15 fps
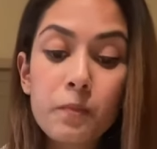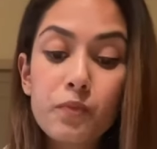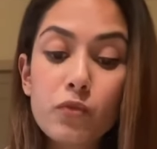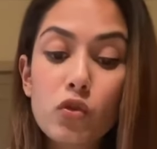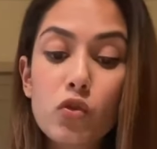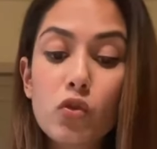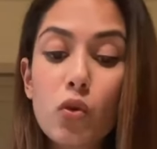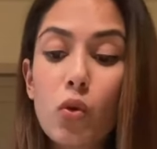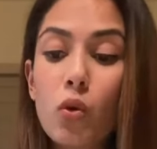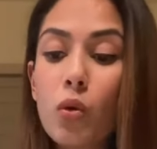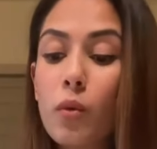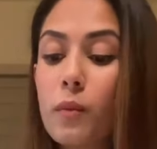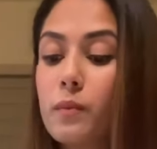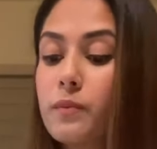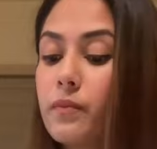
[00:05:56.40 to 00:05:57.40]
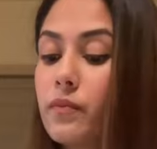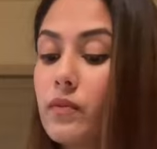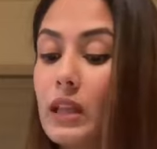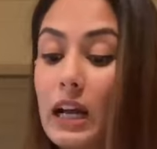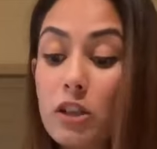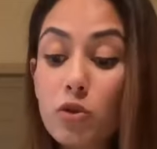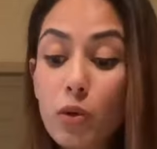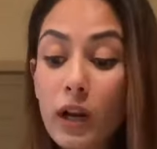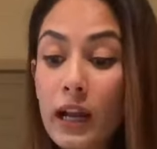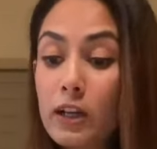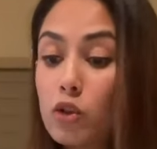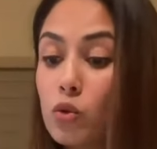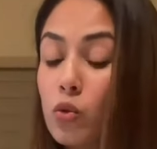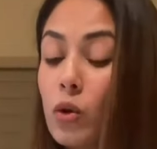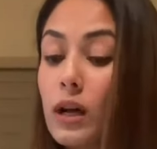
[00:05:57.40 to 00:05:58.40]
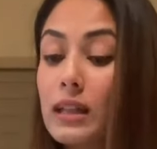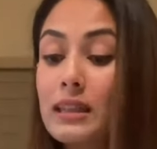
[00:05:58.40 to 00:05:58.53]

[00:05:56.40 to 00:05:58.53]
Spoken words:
So that's what I do.